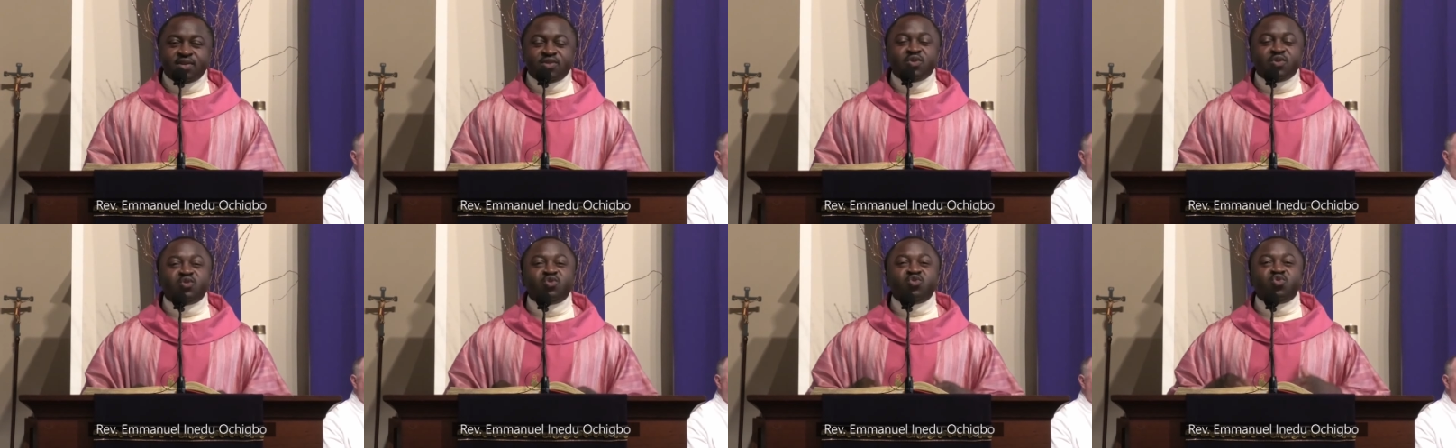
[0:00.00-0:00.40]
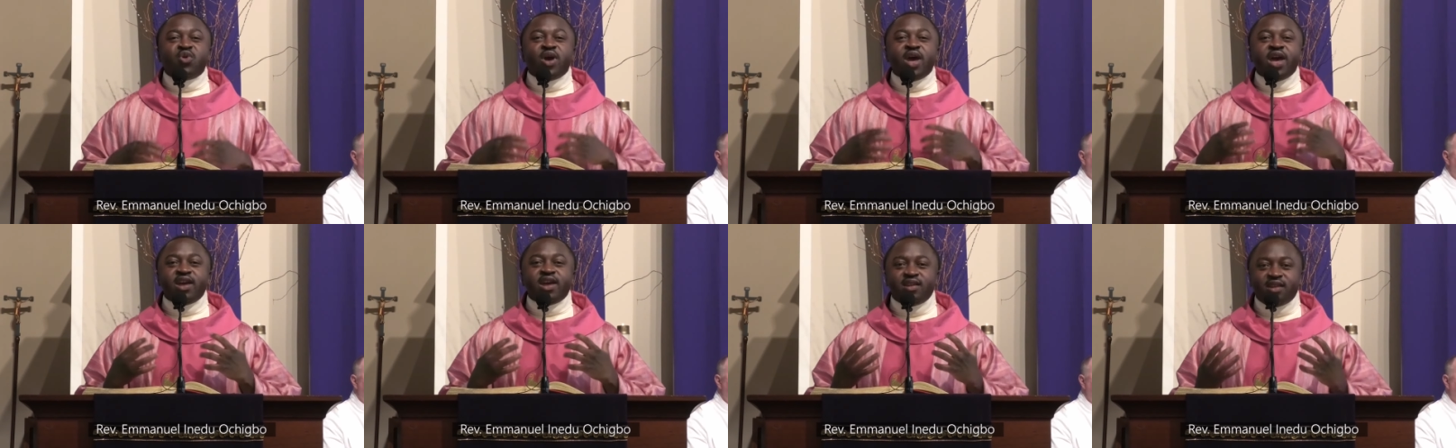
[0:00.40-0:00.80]
to
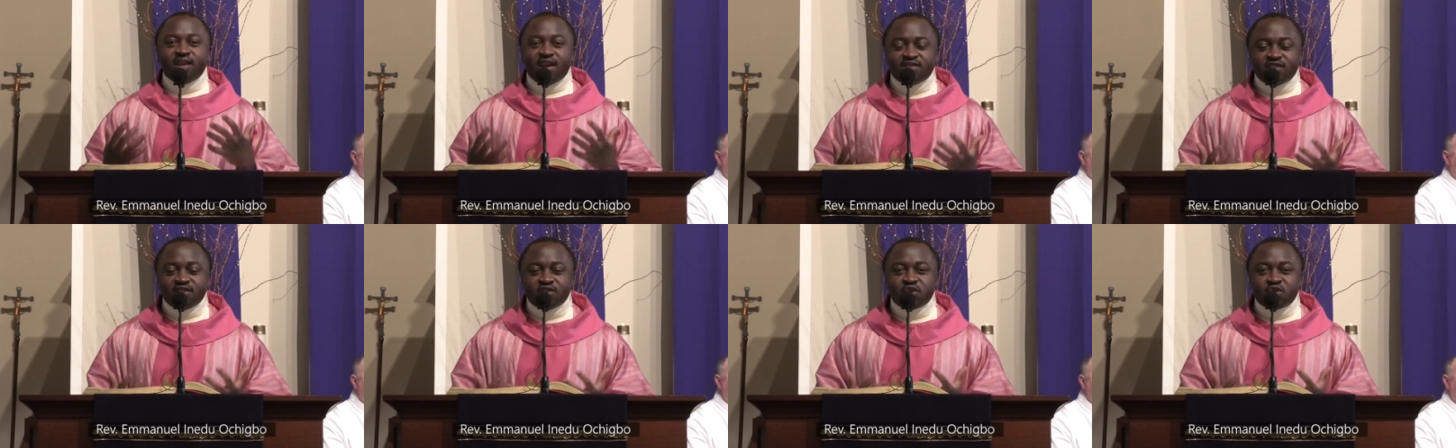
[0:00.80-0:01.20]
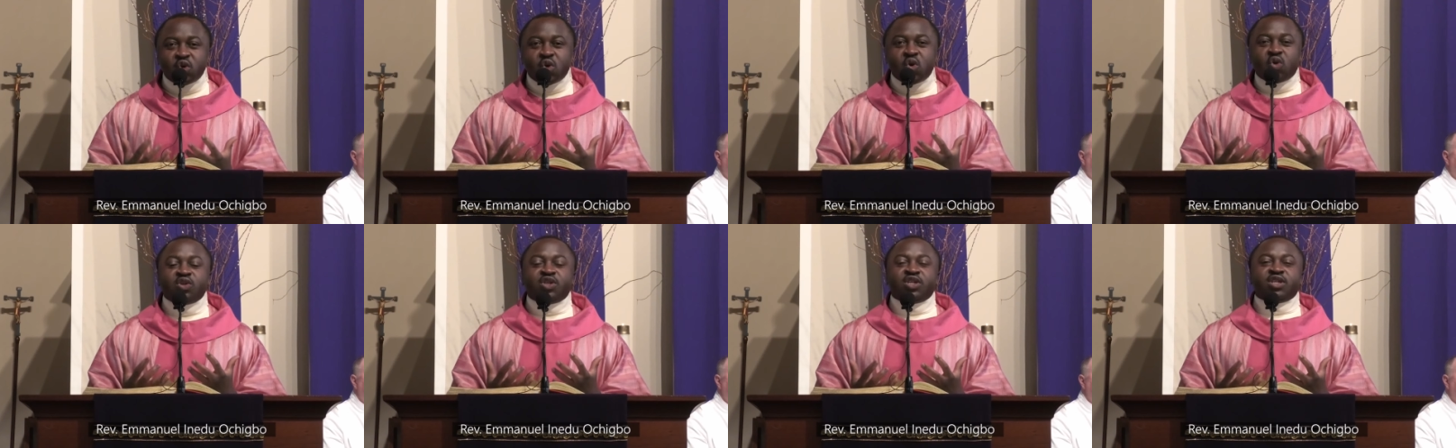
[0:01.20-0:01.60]
train as a
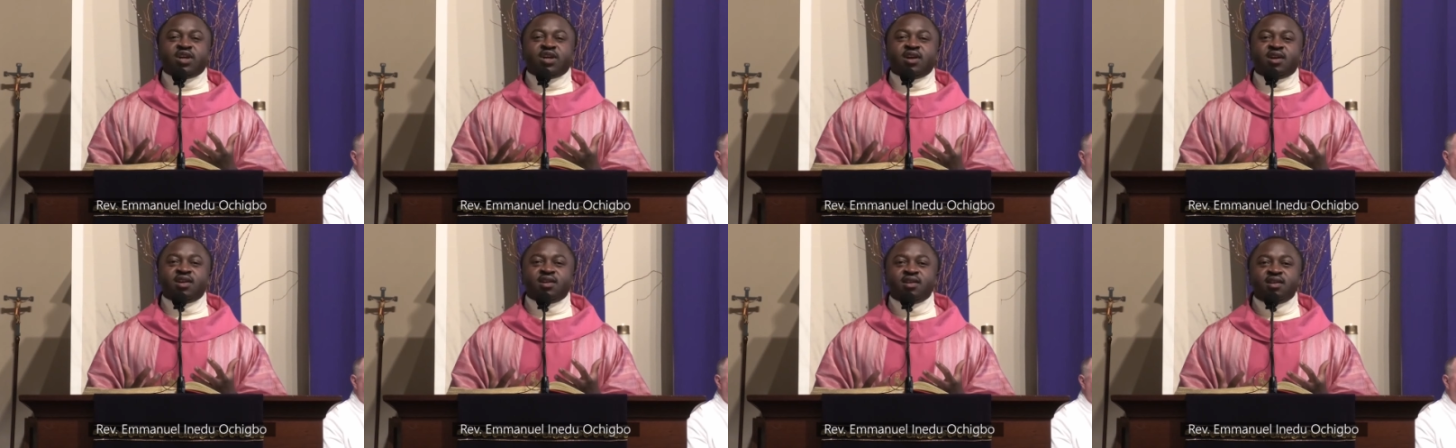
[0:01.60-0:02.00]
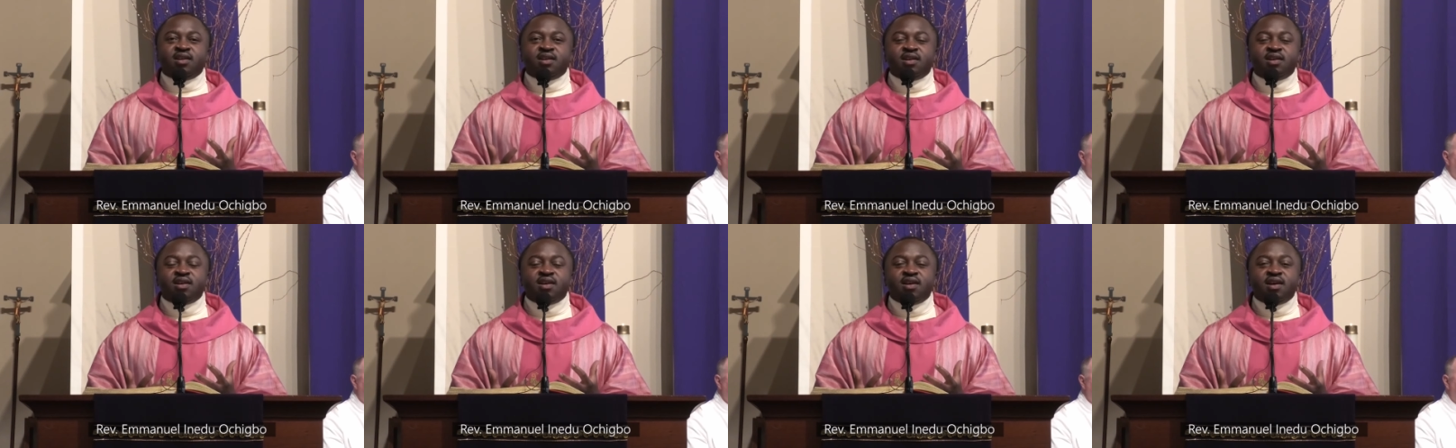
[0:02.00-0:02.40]
soldier
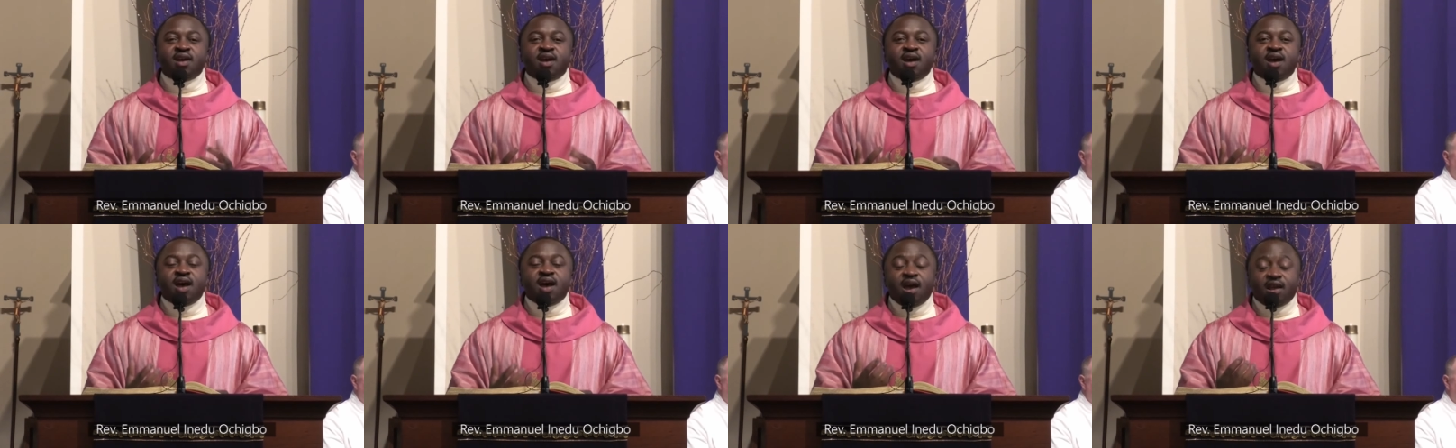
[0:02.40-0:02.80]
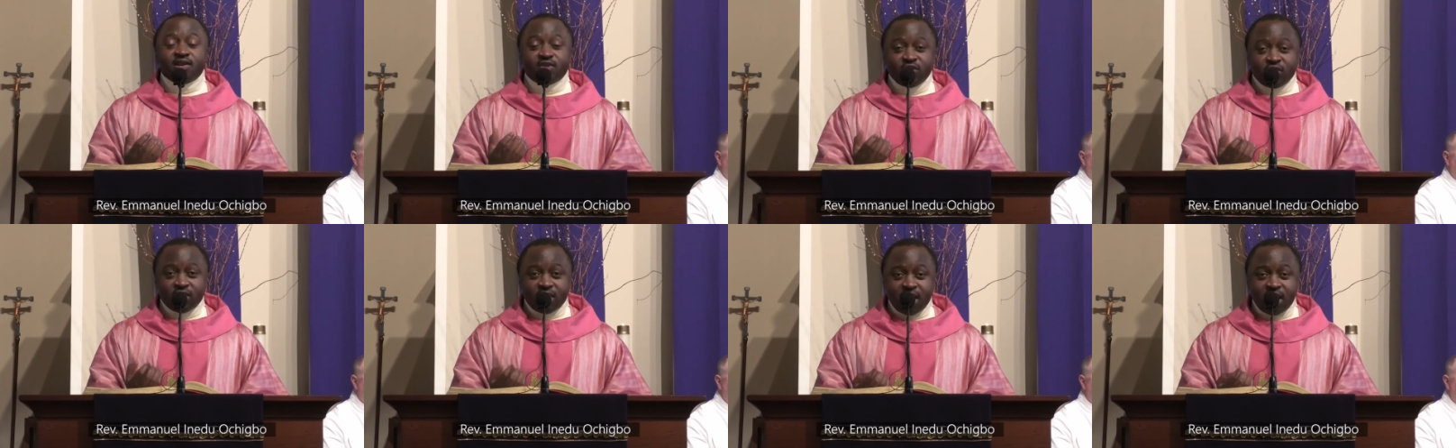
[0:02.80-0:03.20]
and
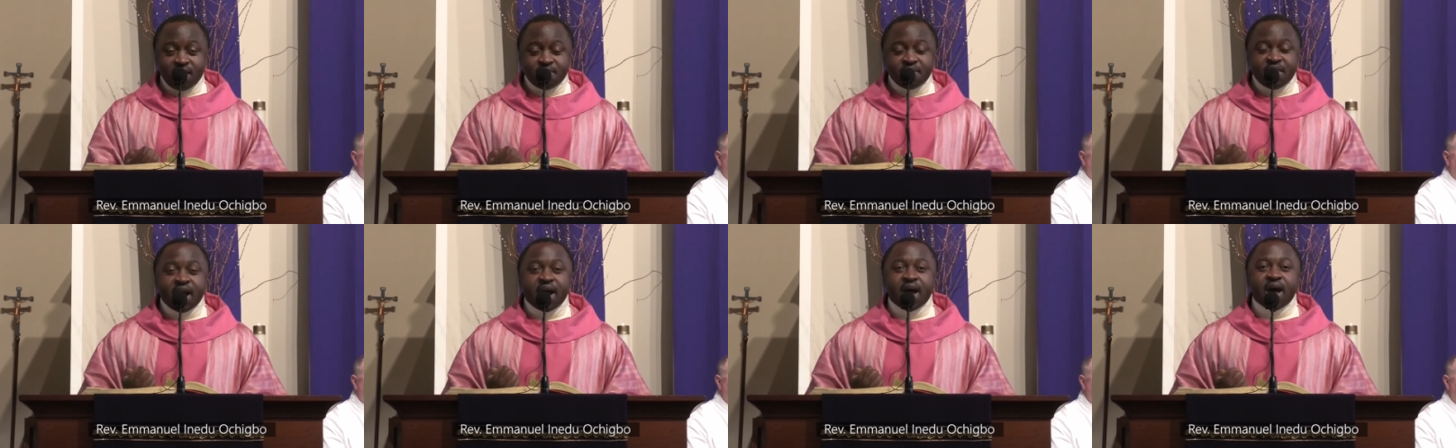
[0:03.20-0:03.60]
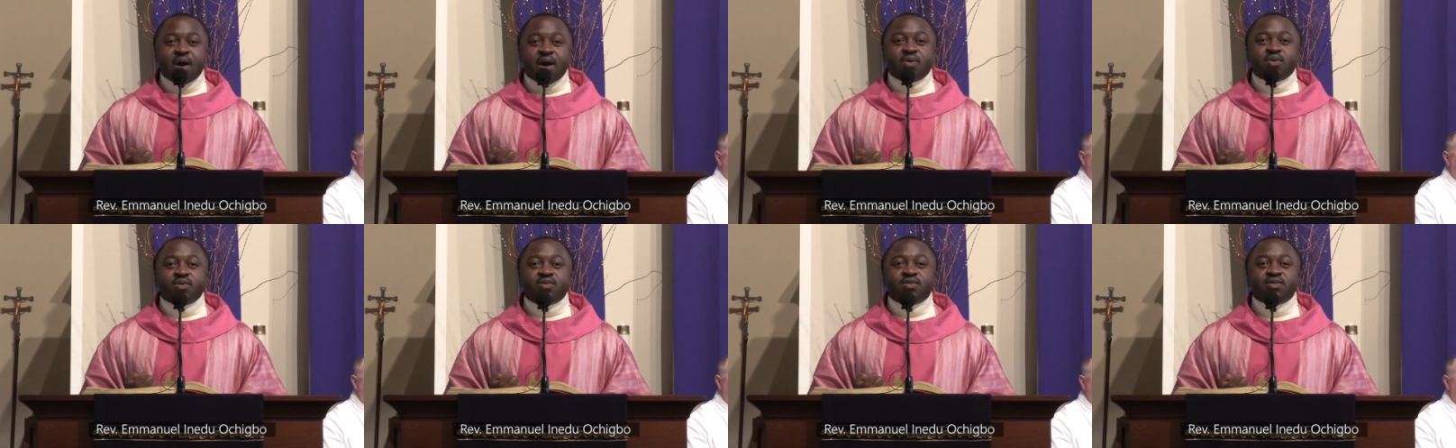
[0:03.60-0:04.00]
to come
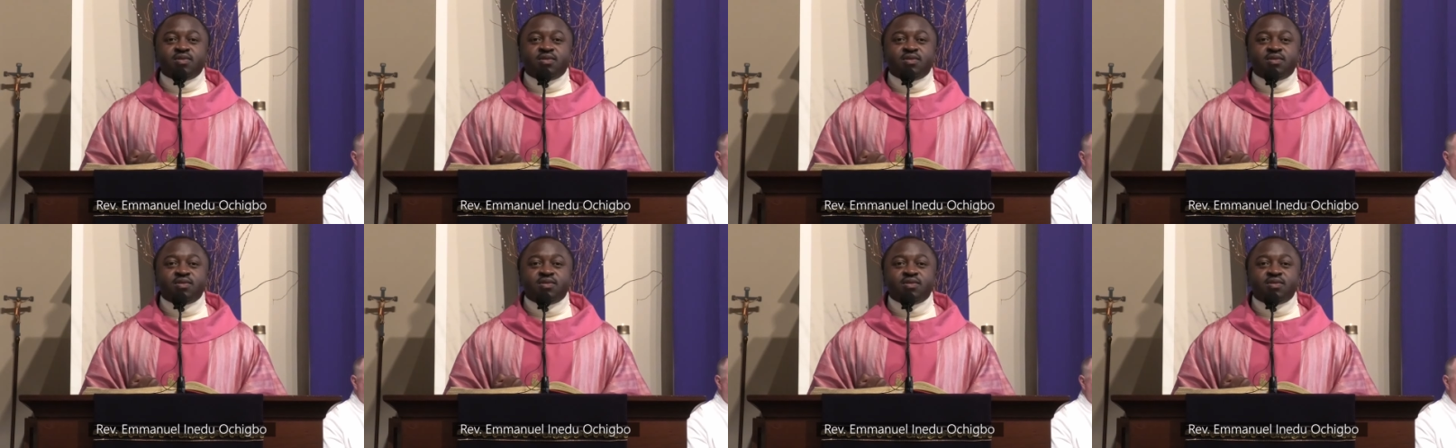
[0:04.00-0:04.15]
out